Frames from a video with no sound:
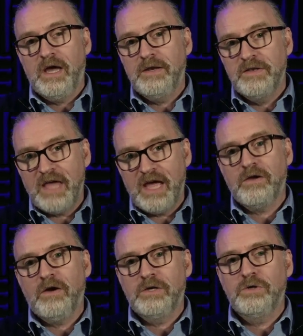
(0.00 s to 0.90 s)
and
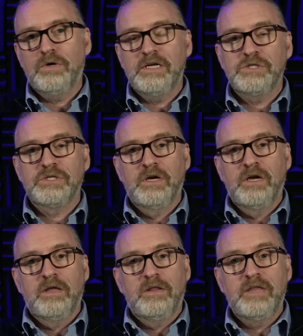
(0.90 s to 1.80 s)
that kind of knowledge,
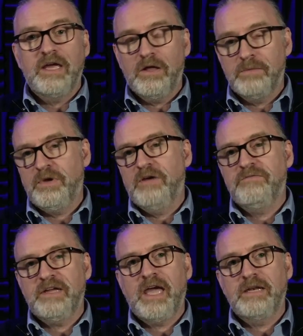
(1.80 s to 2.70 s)
they are the
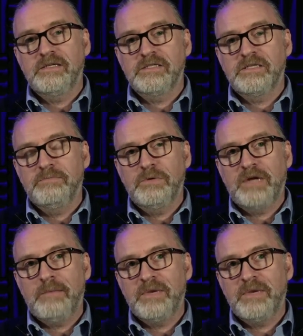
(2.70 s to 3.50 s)
perfect candidates to build